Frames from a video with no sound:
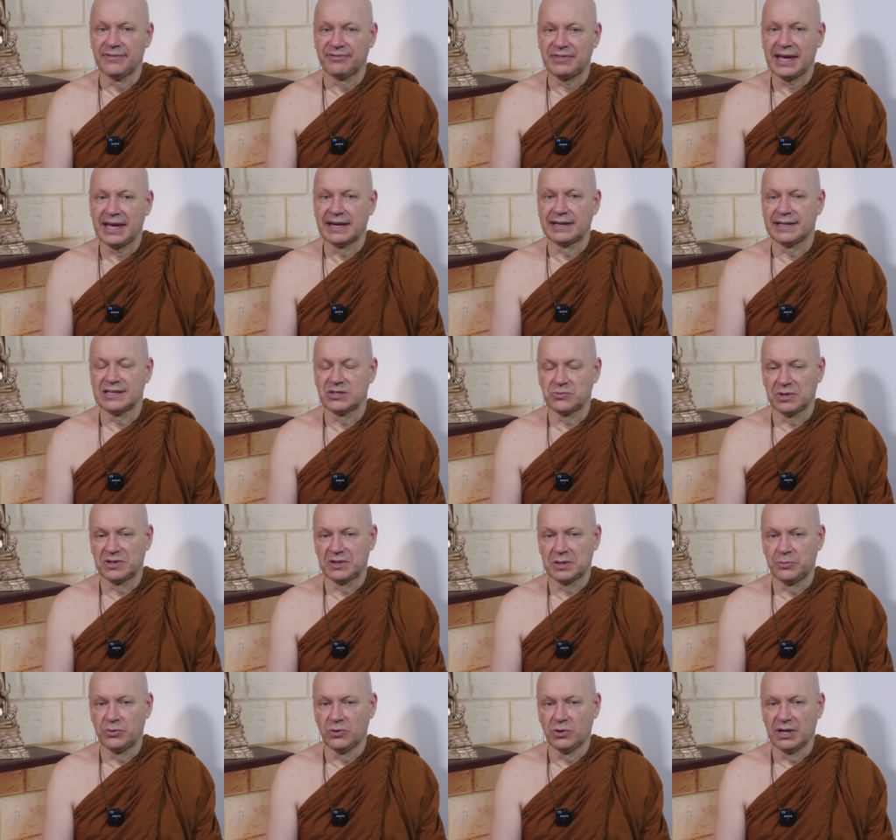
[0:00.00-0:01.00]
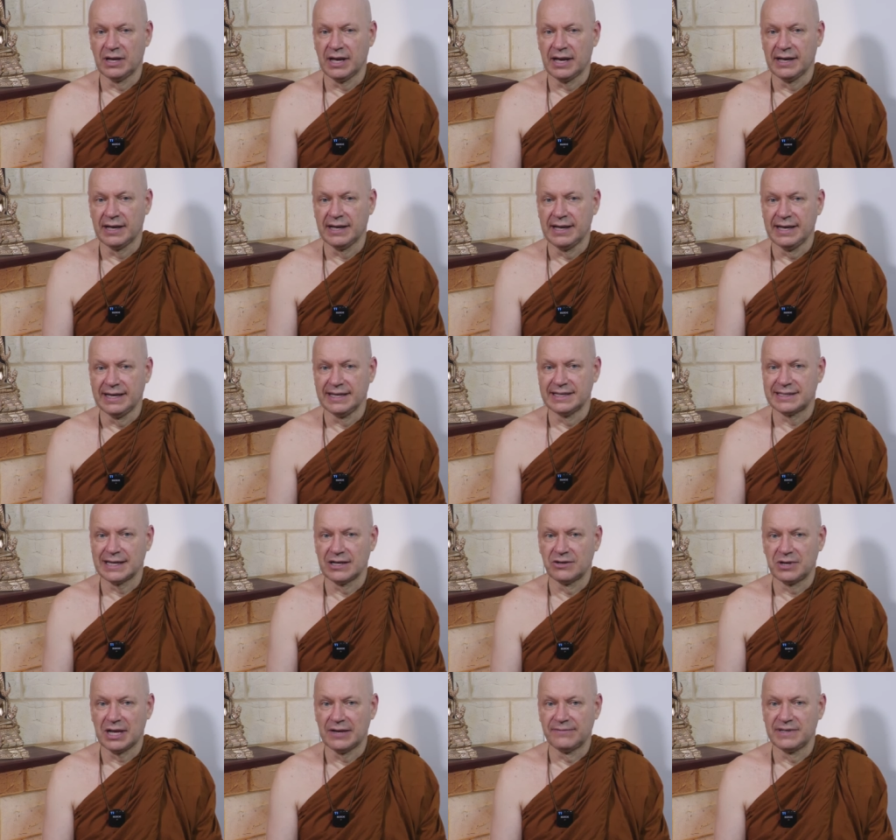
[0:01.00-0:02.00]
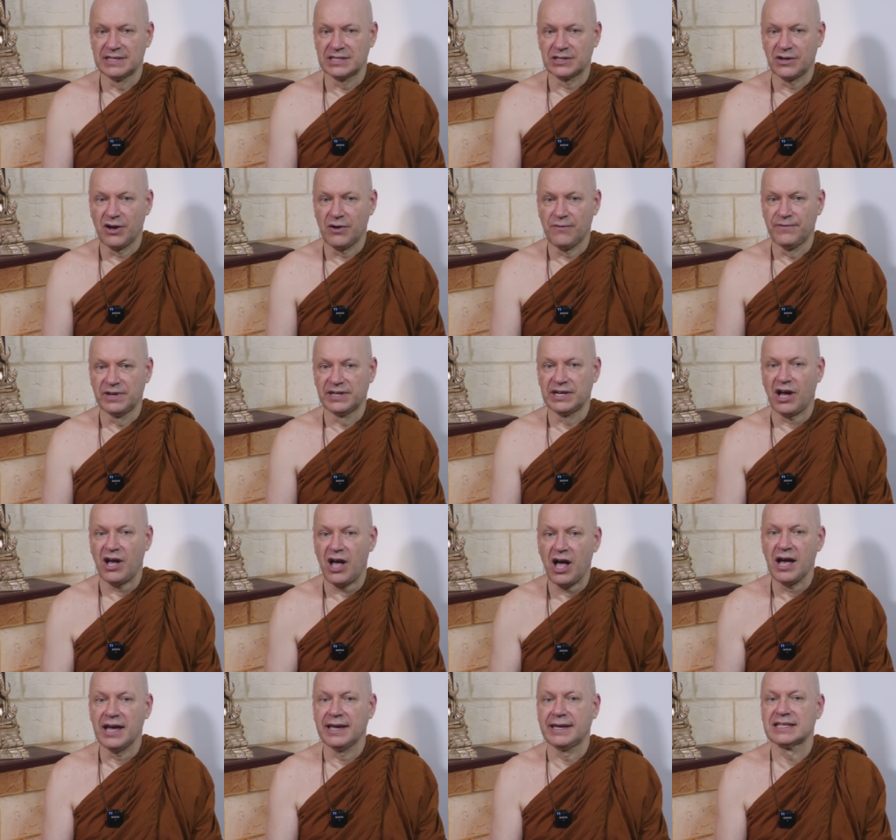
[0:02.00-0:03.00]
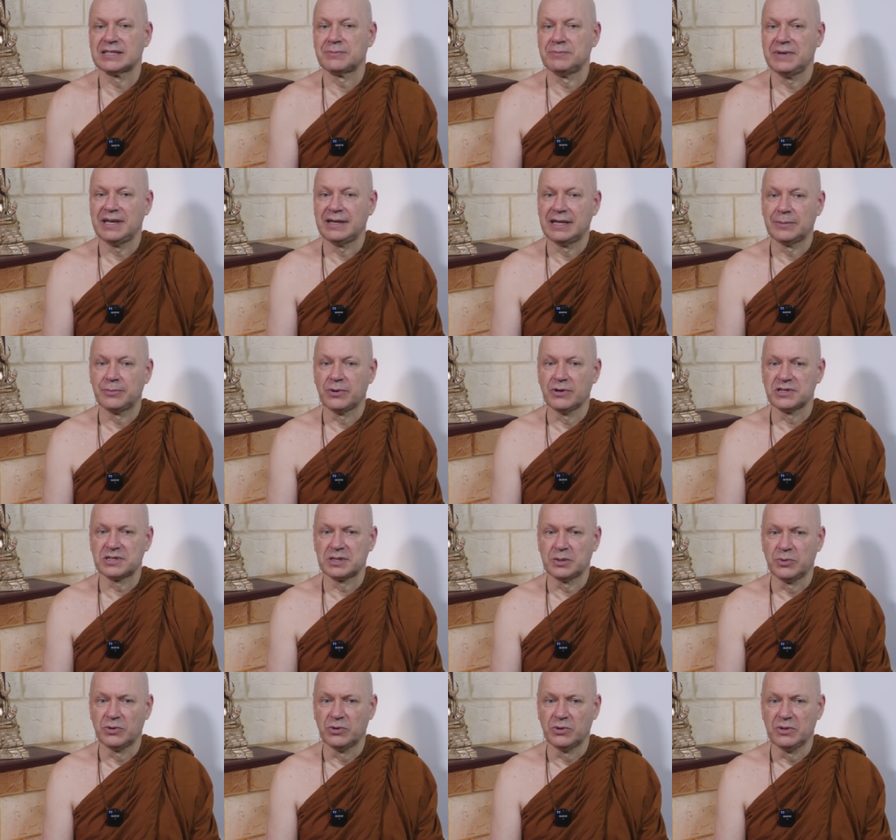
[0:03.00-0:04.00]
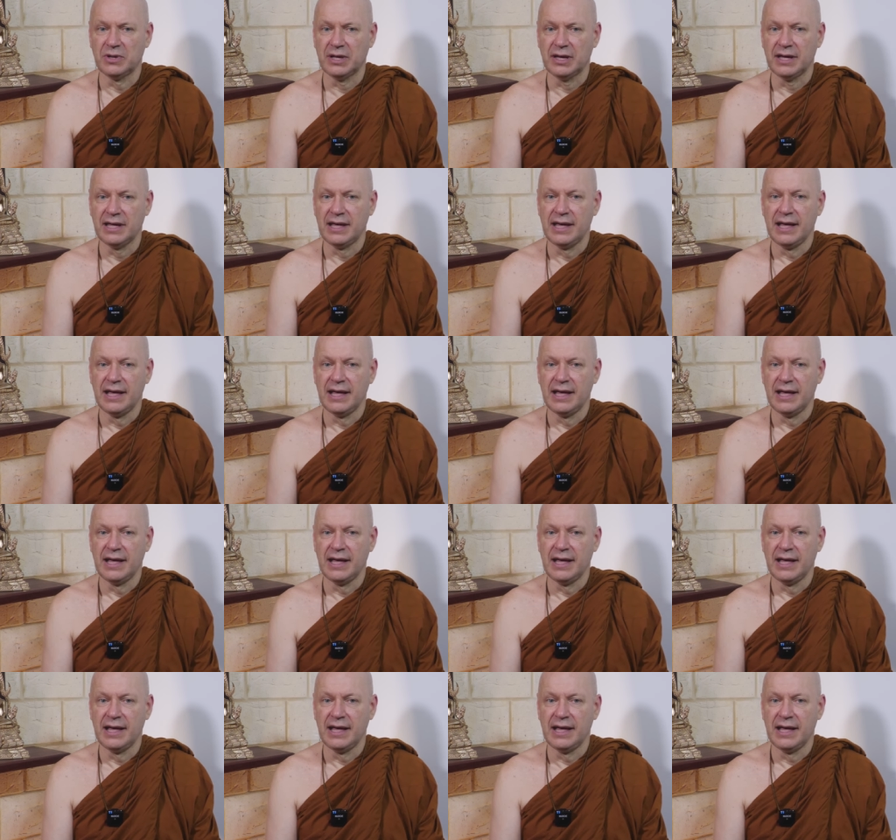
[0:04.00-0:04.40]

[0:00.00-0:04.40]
that is what the Buddha is said to have discovered, the highest meaning possible, uh,